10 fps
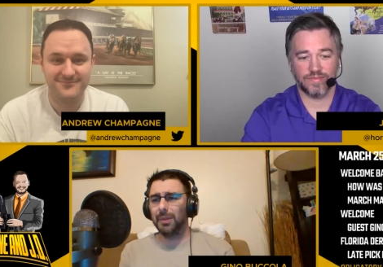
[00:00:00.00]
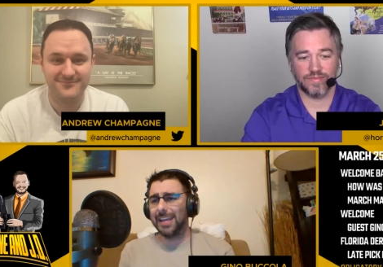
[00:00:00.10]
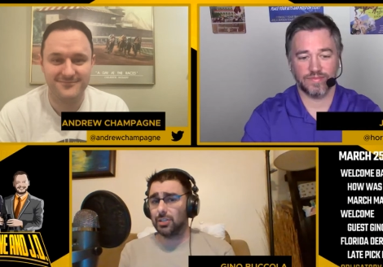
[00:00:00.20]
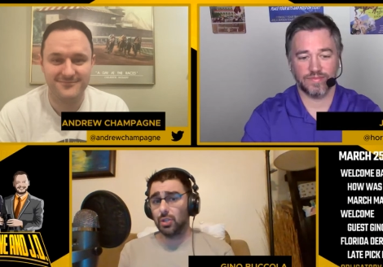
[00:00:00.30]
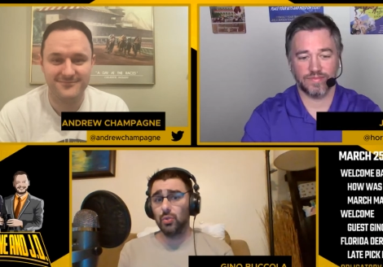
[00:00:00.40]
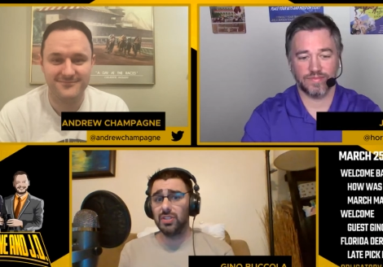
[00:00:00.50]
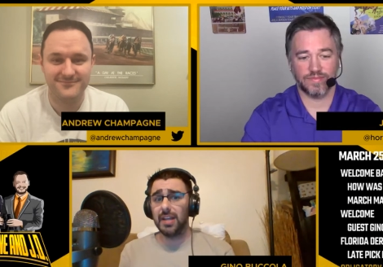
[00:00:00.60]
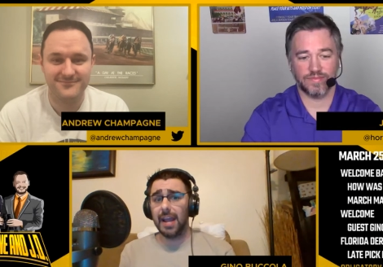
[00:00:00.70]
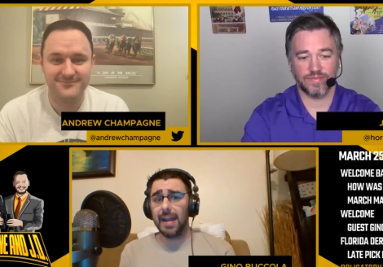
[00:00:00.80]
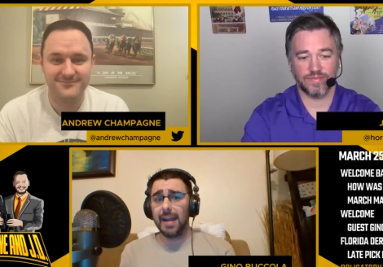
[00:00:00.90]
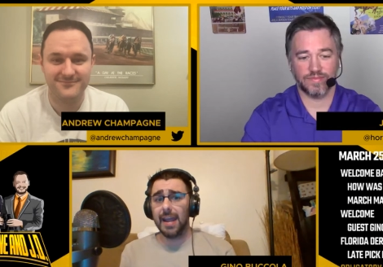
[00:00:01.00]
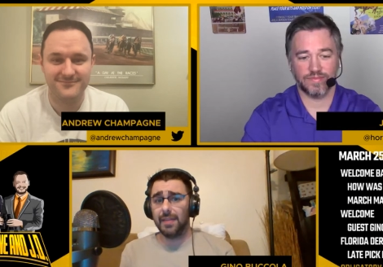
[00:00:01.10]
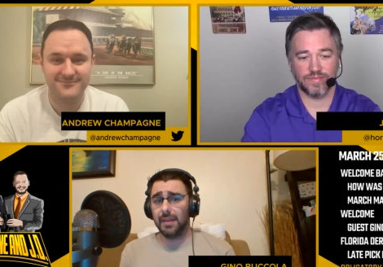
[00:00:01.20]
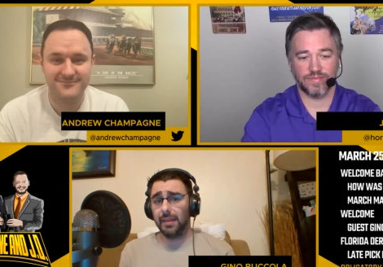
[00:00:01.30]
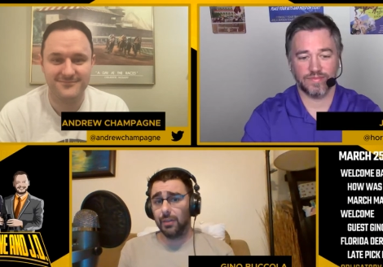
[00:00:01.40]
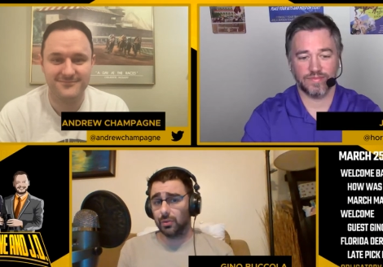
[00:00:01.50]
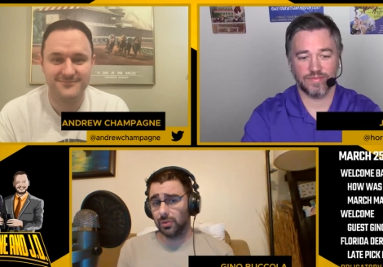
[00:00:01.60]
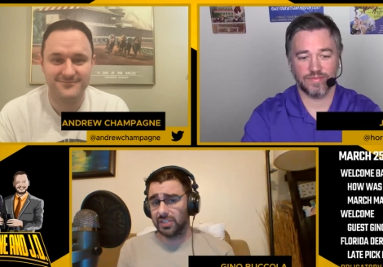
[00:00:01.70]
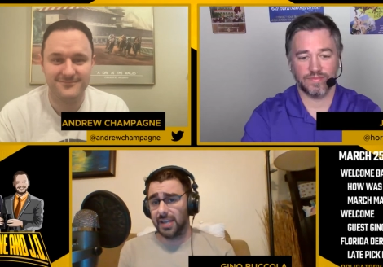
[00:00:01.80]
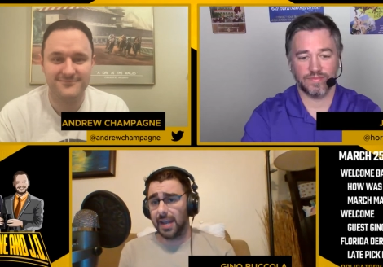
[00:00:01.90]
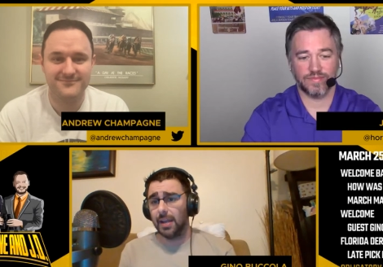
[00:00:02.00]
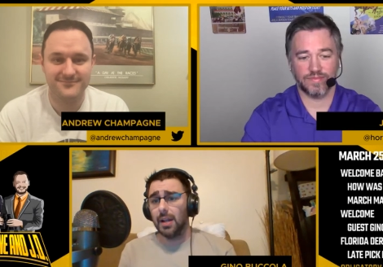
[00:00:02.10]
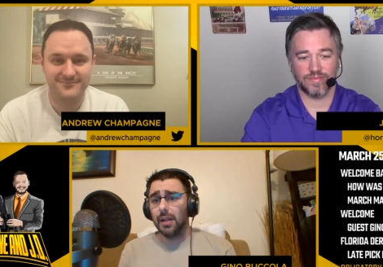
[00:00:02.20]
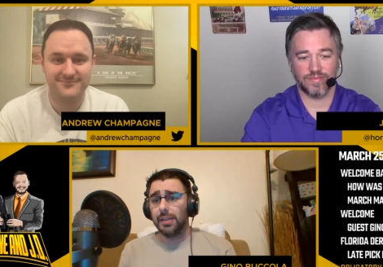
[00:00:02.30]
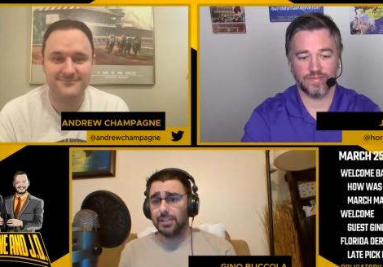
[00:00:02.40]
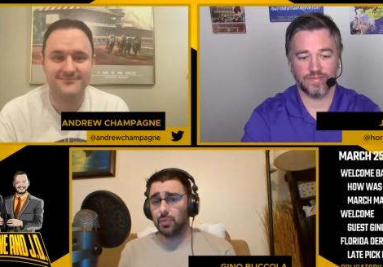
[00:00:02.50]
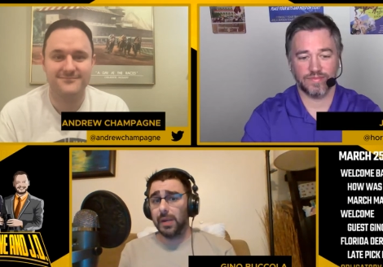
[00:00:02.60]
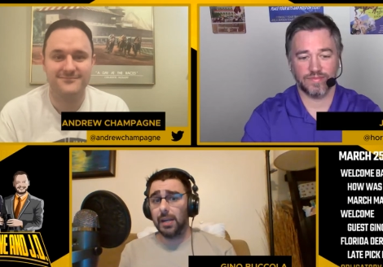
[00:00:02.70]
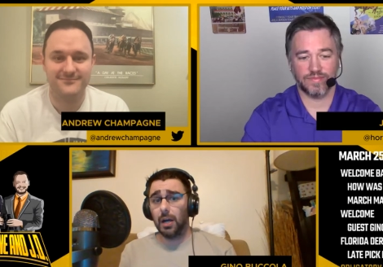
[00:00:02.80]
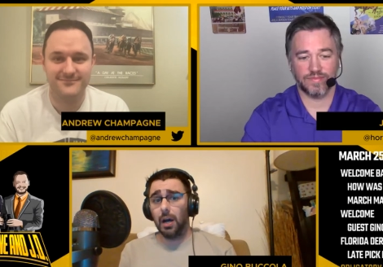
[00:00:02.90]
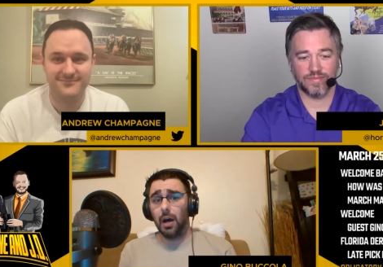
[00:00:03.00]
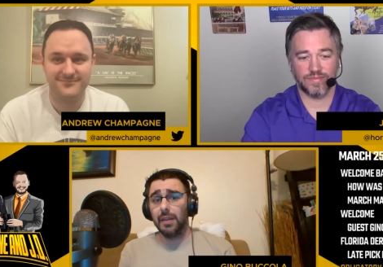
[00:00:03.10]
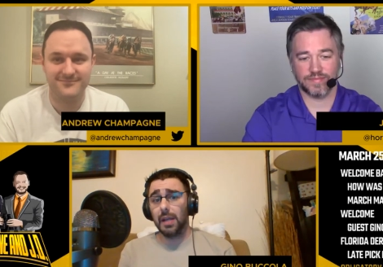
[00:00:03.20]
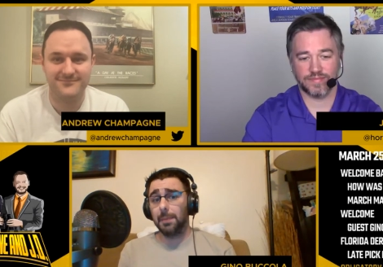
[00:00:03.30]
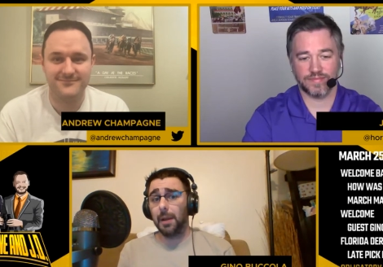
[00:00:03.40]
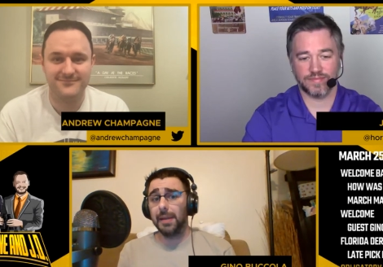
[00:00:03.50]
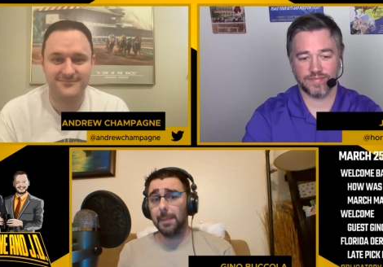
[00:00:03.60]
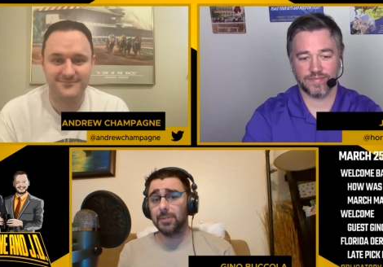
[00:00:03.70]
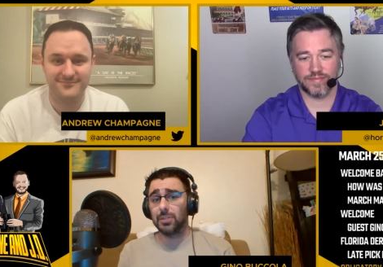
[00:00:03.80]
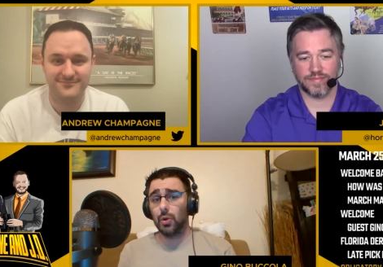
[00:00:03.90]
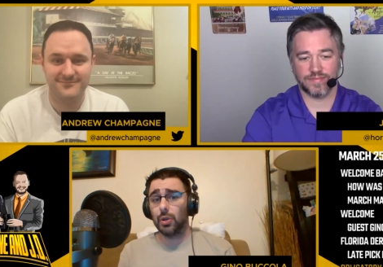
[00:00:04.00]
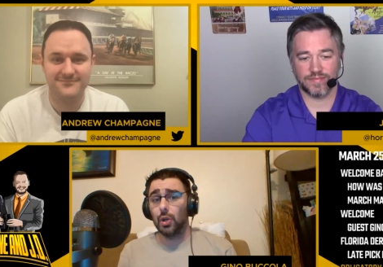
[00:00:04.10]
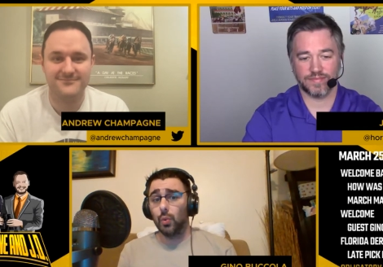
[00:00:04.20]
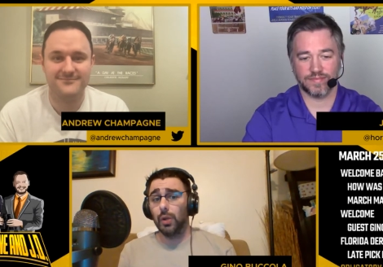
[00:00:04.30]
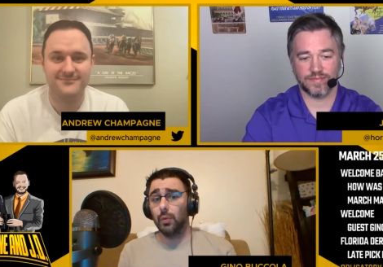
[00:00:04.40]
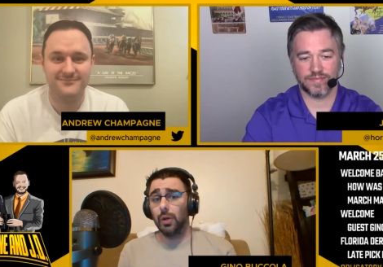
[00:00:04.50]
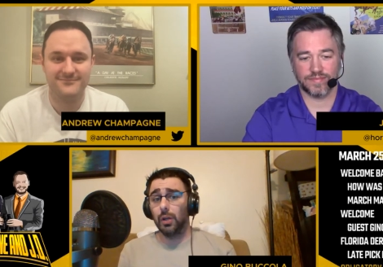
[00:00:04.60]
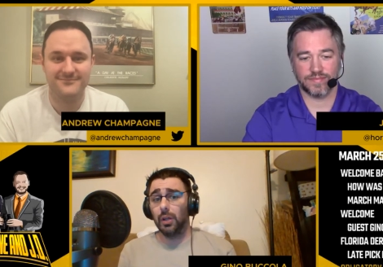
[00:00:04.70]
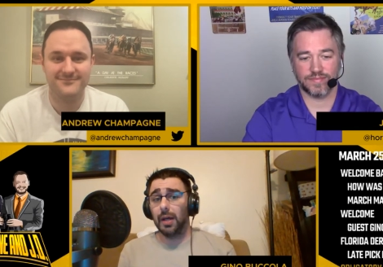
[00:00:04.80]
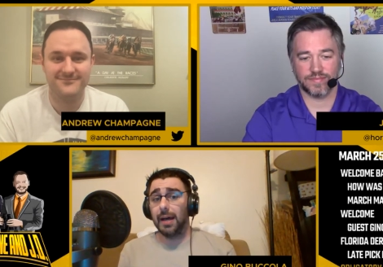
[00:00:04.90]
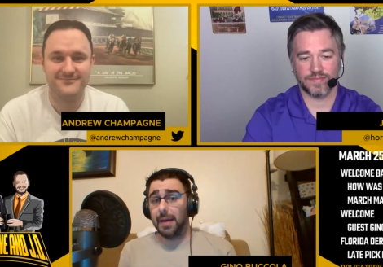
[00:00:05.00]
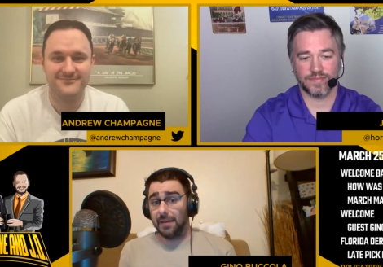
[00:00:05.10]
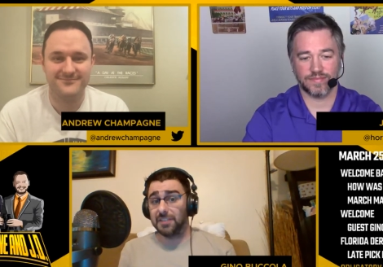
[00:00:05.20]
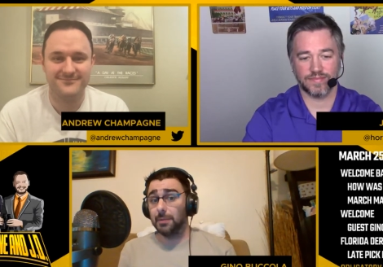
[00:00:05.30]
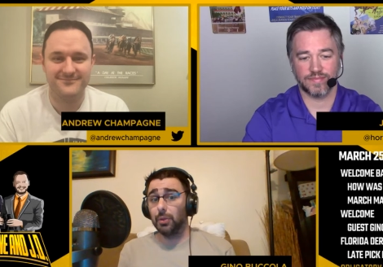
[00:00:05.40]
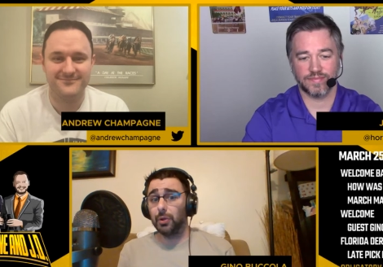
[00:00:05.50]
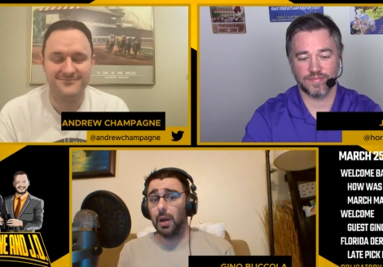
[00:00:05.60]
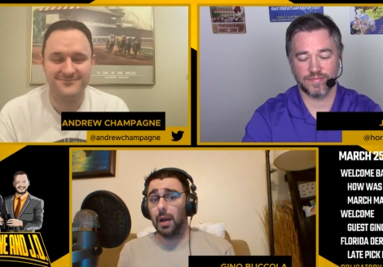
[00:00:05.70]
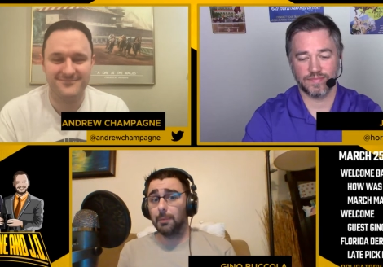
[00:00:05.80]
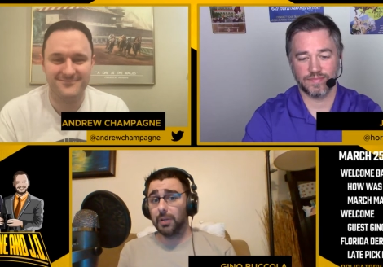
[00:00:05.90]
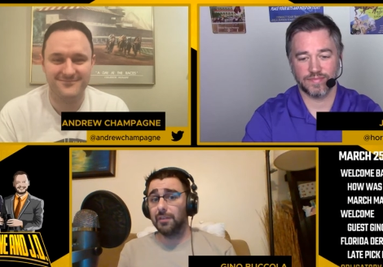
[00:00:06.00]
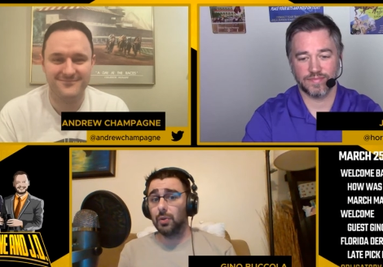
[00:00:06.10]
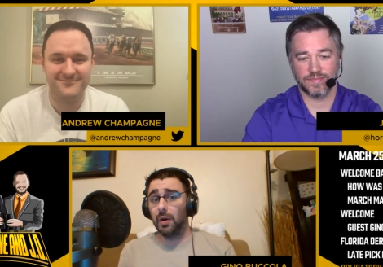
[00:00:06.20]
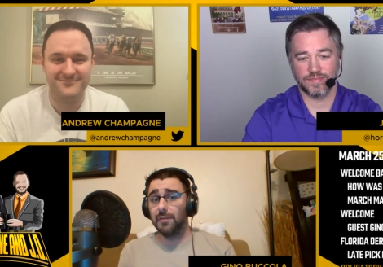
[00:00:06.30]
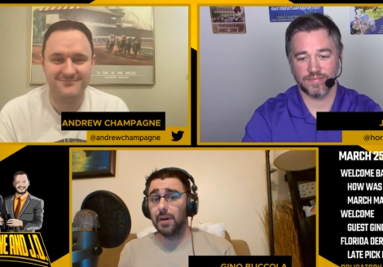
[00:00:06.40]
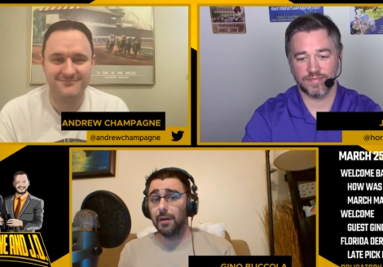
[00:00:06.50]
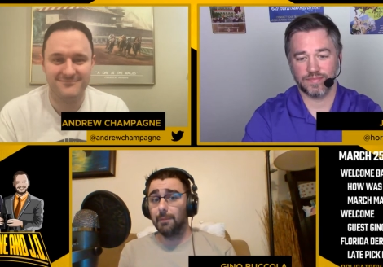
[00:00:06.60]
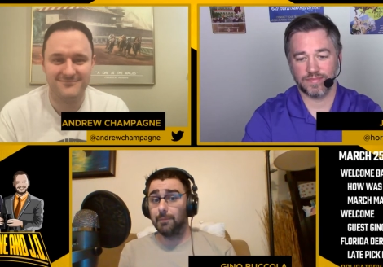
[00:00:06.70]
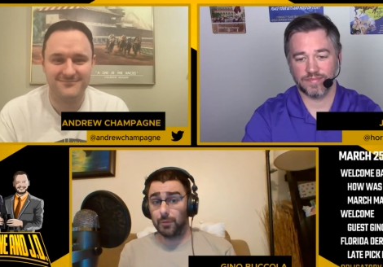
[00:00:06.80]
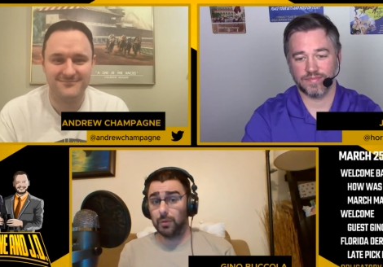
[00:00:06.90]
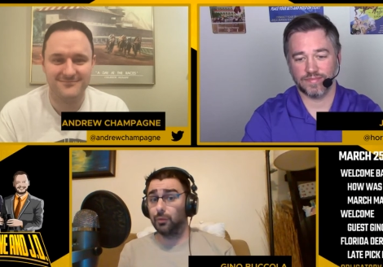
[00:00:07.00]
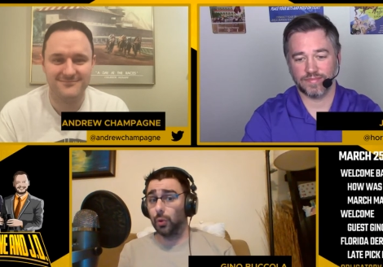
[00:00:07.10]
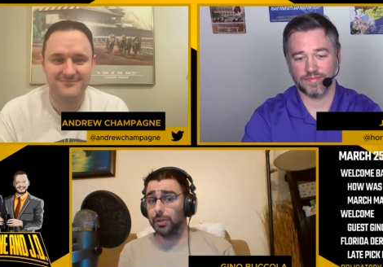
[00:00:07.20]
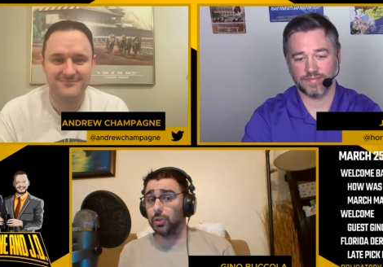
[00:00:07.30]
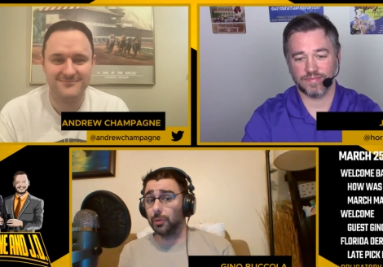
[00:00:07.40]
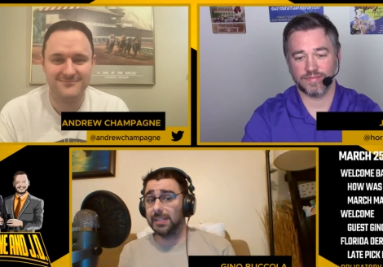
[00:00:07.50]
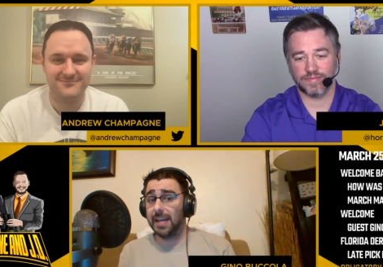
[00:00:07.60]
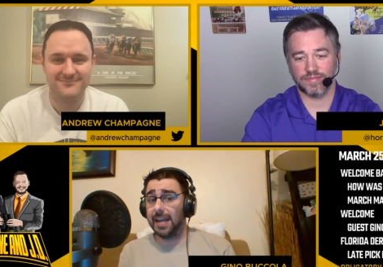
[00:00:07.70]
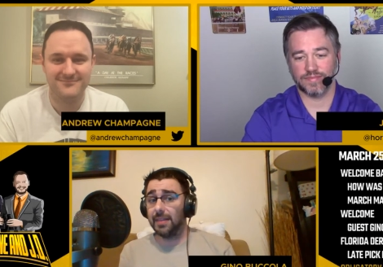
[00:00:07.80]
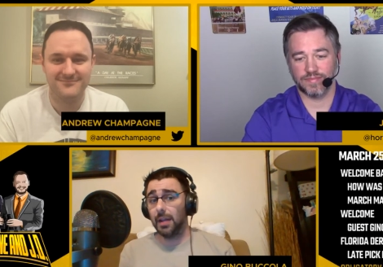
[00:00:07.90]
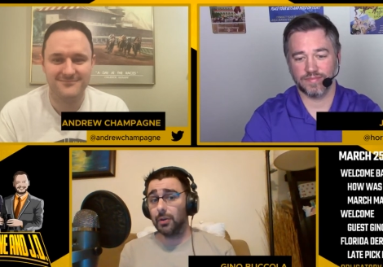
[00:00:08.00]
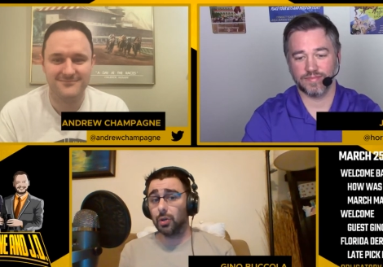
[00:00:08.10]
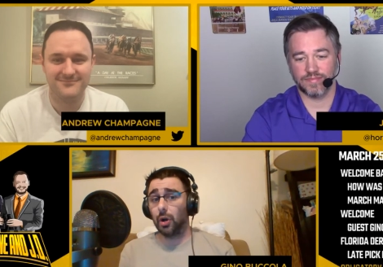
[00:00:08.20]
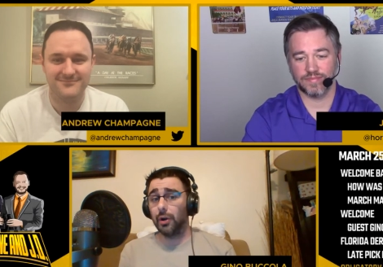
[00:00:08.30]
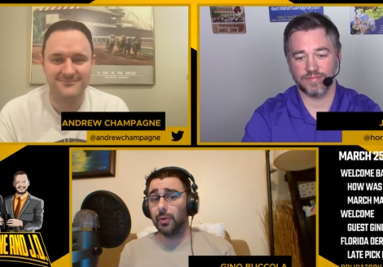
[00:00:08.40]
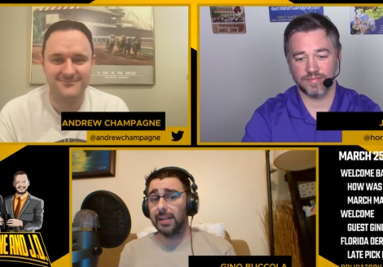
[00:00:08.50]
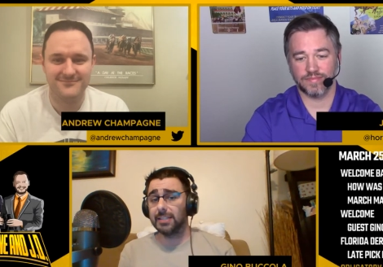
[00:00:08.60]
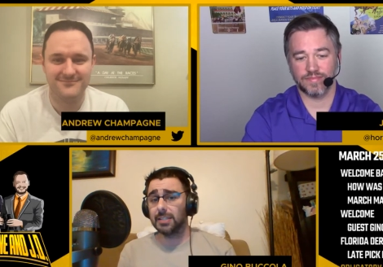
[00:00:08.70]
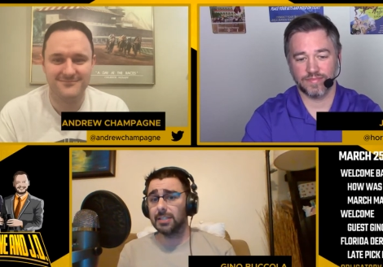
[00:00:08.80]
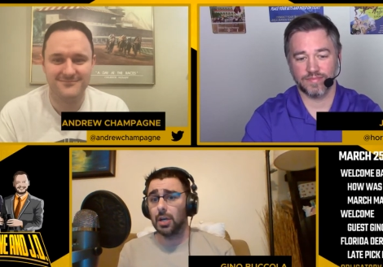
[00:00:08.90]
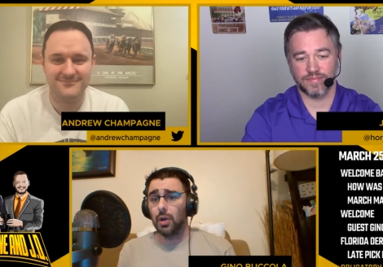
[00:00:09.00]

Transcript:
Speaker 1: late Tuesday and then late Thursday. This week on, uh, on the upcoming episode, we will uh, have similar uh, preview of the Florida Derby Day and the undercard races.